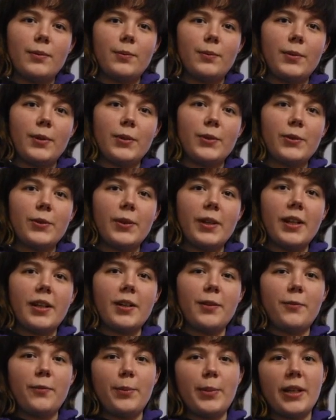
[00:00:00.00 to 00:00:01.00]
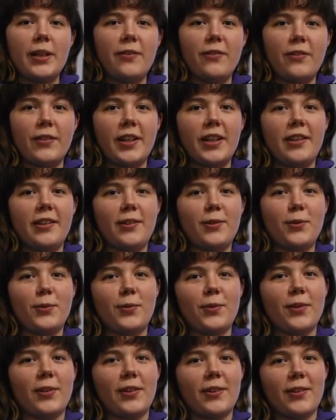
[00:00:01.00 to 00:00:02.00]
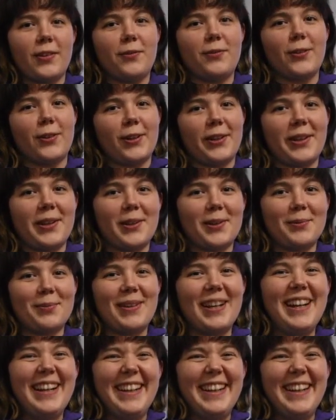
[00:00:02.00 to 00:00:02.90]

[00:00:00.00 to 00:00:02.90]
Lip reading: We also had a big fight over a furry anime.